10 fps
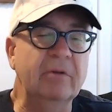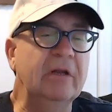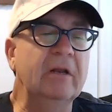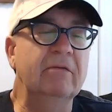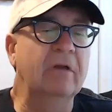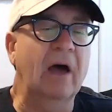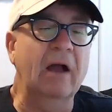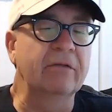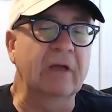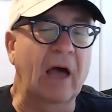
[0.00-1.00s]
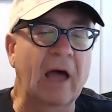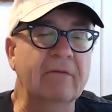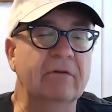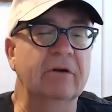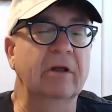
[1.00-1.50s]
I don't think I
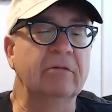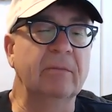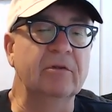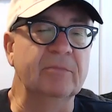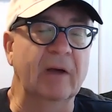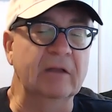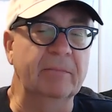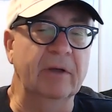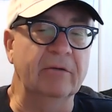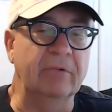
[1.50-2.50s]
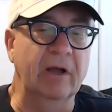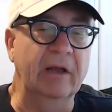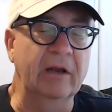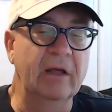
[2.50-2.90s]
even heard any rumors about the bit rate.